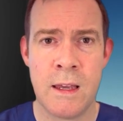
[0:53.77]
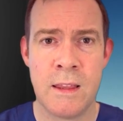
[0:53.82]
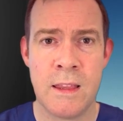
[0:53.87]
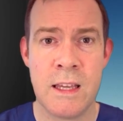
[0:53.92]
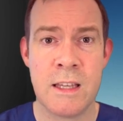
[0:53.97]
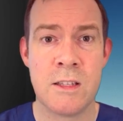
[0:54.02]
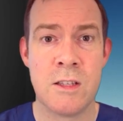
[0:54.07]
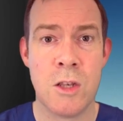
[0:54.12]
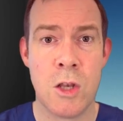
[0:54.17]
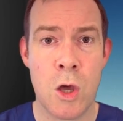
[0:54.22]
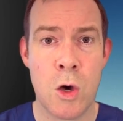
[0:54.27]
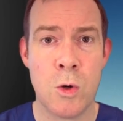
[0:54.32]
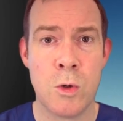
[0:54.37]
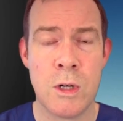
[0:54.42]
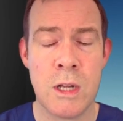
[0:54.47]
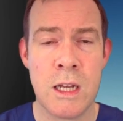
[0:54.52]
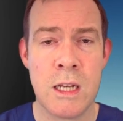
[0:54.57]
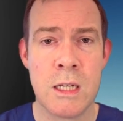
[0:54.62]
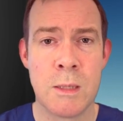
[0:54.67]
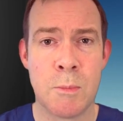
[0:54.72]
There's no
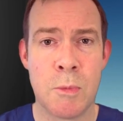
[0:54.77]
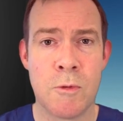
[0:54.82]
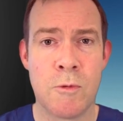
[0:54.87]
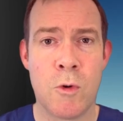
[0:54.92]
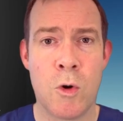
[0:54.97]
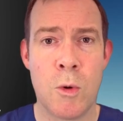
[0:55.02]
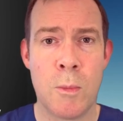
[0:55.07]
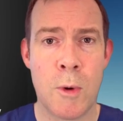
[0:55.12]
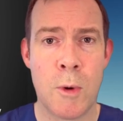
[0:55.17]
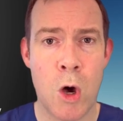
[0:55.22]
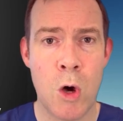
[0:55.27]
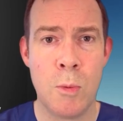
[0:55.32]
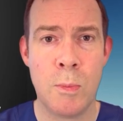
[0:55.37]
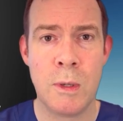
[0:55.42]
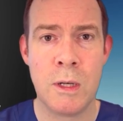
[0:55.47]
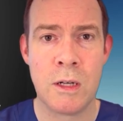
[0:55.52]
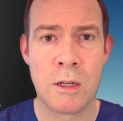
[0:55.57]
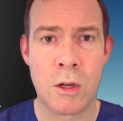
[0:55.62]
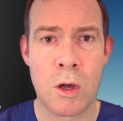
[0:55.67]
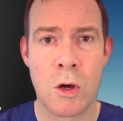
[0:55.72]
need to perform
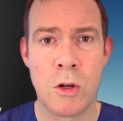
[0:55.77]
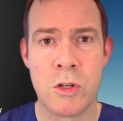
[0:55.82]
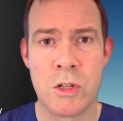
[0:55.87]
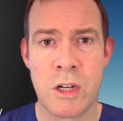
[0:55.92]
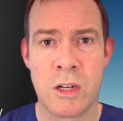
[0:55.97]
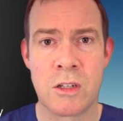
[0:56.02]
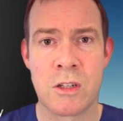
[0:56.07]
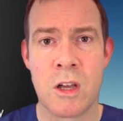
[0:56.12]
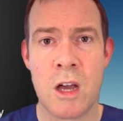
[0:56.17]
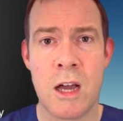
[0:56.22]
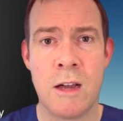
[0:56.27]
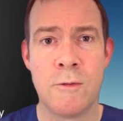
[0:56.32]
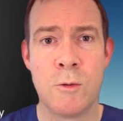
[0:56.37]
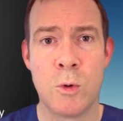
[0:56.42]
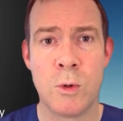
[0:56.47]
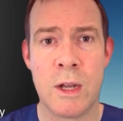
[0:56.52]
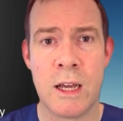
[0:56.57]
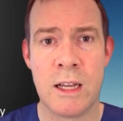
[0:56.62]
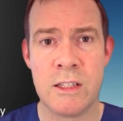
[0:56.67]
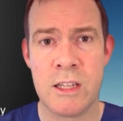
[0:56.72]
open
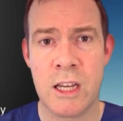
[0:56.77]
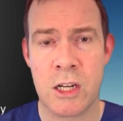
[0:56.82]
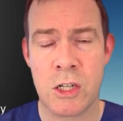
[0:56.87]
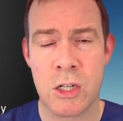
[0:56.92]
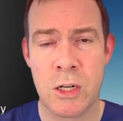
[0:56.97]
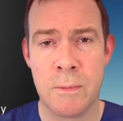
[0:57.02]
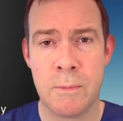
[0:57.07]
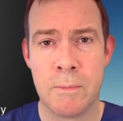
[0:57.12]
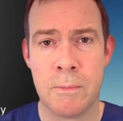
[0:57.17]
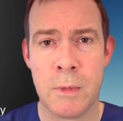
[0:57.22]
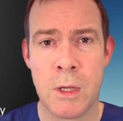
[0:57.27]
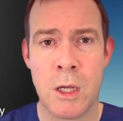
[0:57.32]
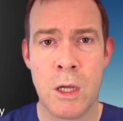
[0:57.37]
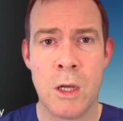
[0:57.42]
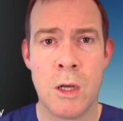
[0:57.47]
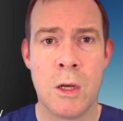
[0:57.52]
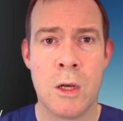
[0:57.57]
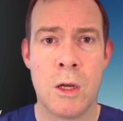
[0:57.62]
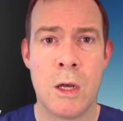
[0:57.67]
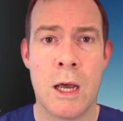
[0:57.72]
conjunctival dissection,
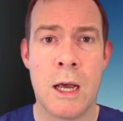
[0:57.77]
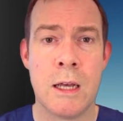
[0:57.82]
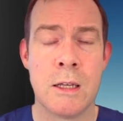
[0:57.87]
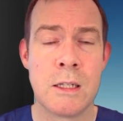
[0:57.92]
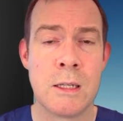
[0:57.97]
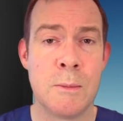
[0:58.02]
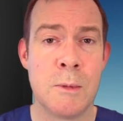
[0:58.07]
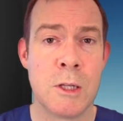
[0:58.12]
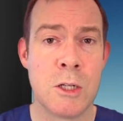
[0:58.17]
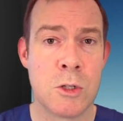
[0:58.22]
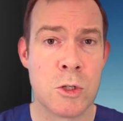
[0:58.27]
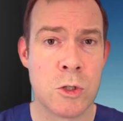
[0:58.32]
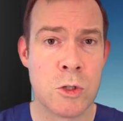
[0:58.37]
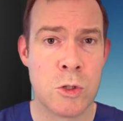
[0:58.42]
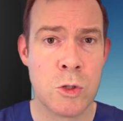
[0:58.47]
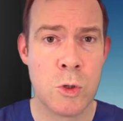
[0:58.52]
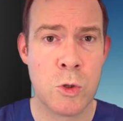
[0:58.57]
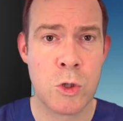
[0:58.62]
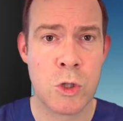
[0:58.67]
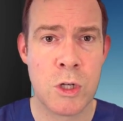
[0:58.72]
similarly to
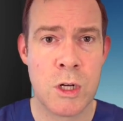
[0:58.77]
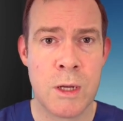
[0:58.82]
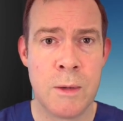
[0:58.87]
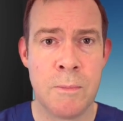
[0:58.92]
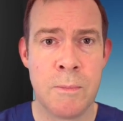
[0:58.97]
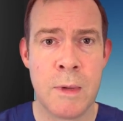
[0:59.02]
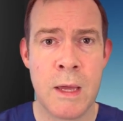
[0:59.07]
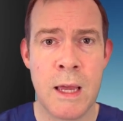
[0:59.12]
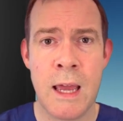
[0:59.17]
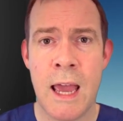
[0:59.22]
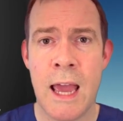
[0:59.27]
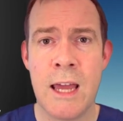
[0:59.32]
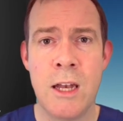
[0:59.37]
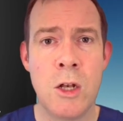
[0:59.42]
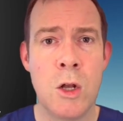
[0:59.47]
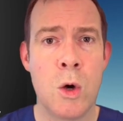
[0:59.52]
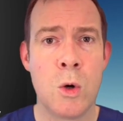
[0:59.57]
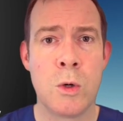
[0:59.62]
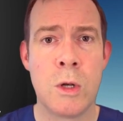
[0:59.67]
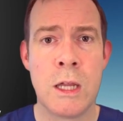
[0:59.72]
suture, and
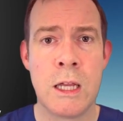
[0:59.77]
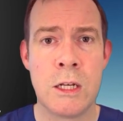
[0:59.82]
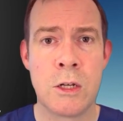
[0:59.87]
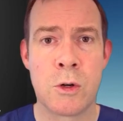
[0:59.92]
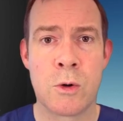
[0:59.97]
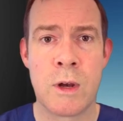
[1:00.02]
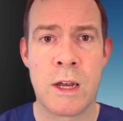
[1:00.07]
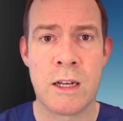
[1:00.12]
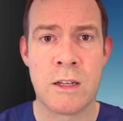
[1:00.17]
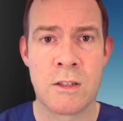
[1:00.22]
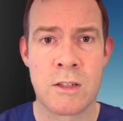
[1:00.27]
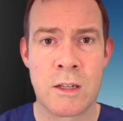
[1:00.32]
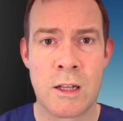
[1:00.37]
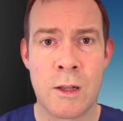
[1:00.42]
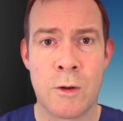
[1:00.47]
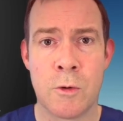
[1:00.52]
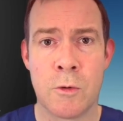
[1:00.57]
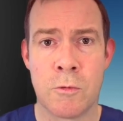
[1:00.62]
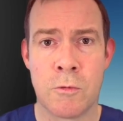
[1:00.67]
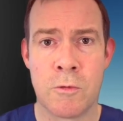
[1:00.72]
no need to create a
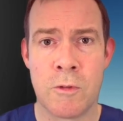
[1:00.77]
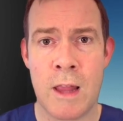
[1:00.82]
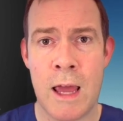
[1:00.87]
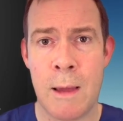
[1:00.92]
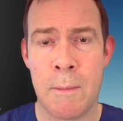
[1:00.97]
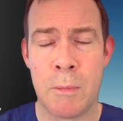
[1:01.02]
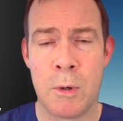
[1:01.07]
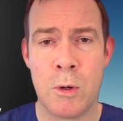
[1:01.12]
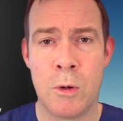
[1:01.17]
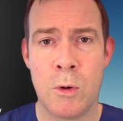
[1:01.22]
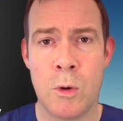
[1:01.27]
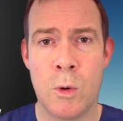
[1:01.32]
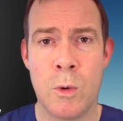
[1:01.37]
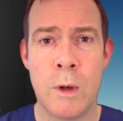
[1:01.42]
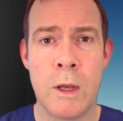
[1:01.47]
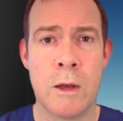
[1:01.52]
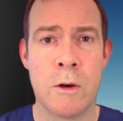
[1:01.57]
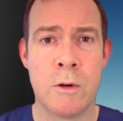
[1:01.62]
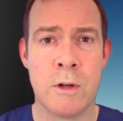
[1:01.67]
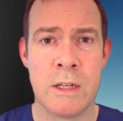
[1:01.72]
scleral flap or
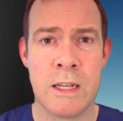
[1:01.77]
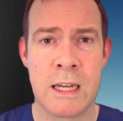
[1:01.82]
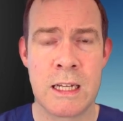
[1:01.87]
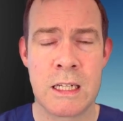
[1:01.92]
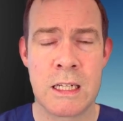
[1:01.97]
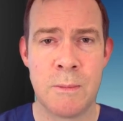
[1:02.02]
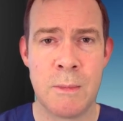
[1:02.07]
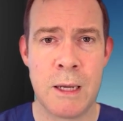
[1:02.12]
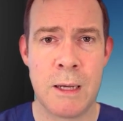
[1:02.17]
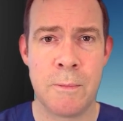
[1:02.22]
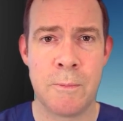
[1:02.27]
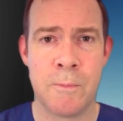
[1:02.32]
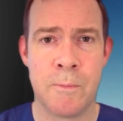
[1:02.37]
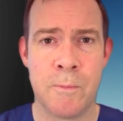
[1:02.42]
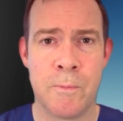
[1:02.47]
iridectomy.